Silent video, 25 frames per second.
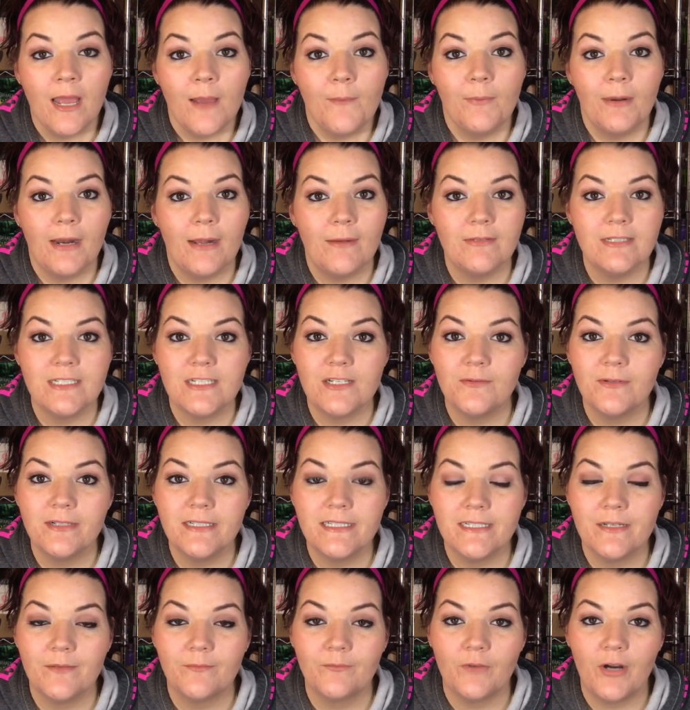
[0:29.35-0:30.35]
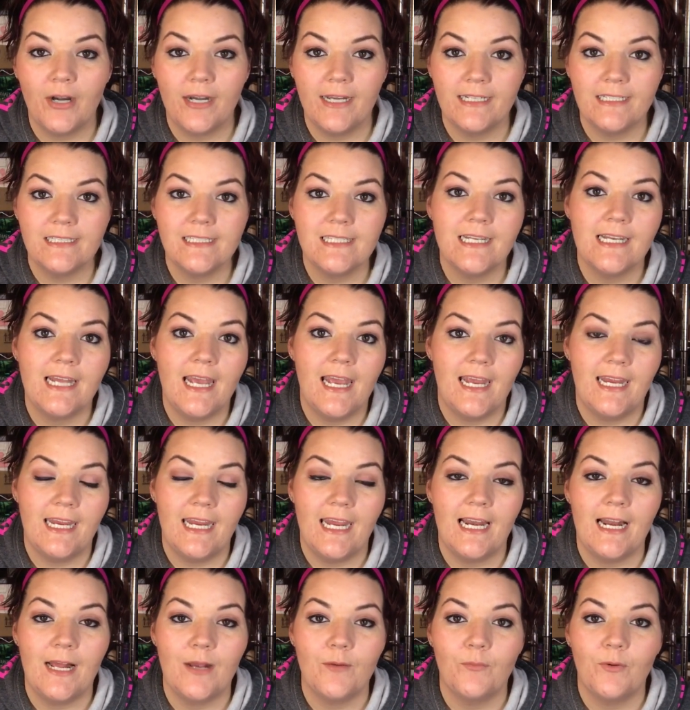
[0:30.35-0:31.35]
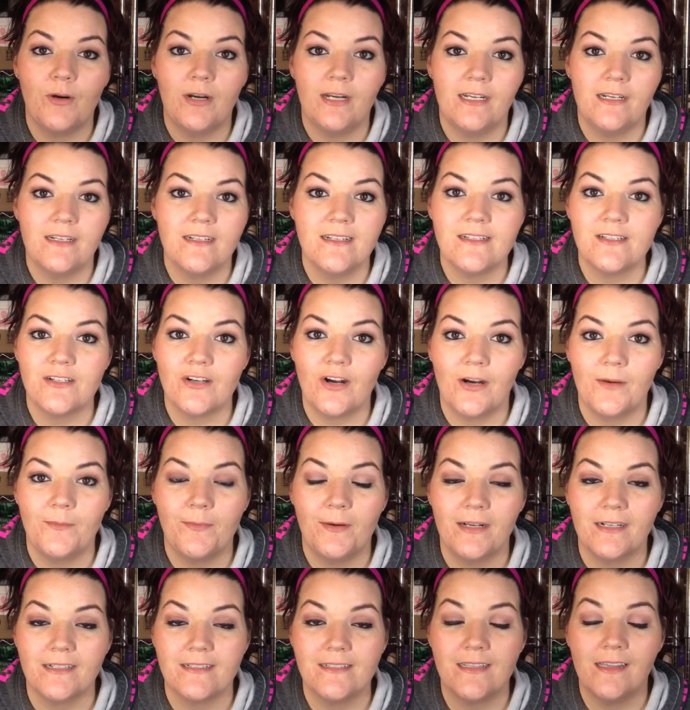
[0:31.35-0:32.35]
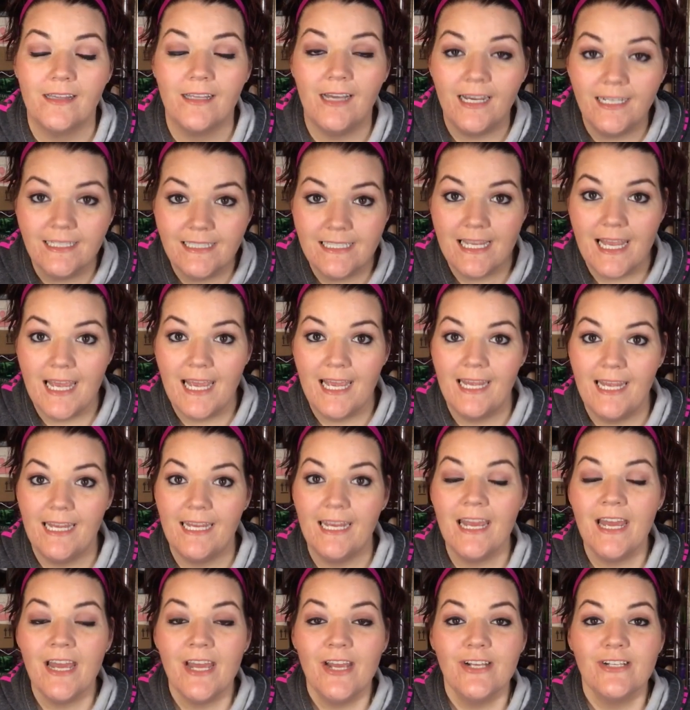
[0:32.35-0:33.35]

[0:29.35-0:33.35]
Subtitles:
but I was doing some running today and I wanted a Starbucks latte,